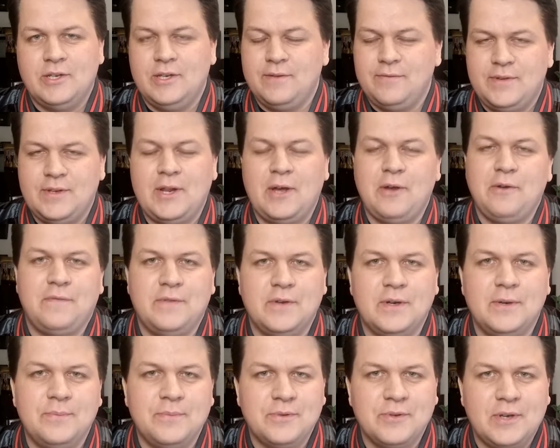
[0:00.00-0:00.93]
And if you know
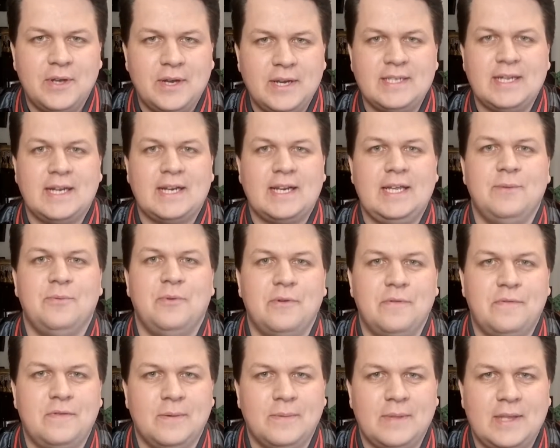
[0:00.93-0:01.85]
film, you'll know exactly
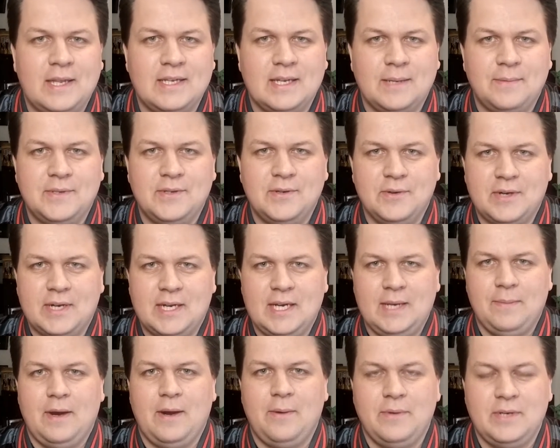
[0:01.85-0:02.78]
what film that is I'm talking
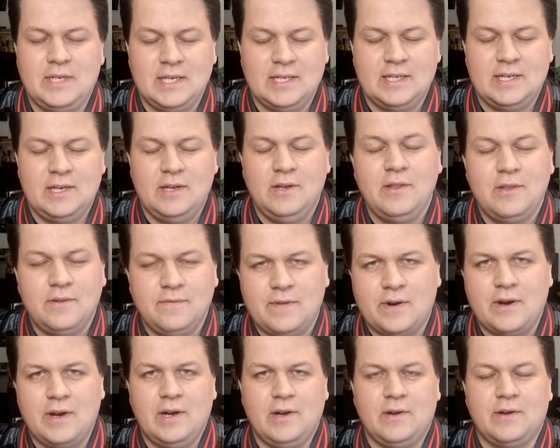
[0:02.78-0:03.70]
about, which has another
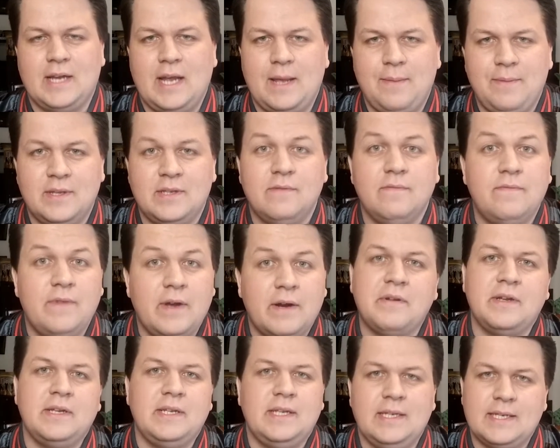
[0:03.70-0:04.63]
very long name that's
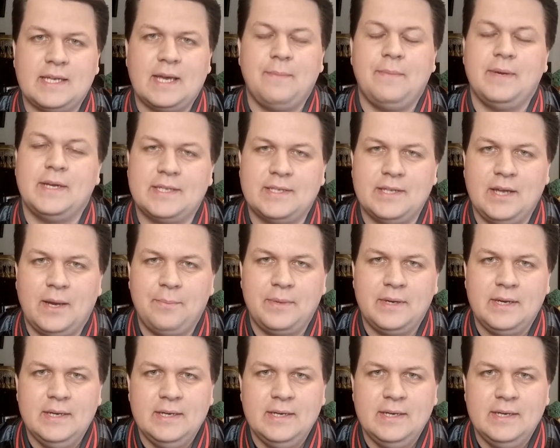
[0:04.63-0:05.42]
very easy to get mixed up.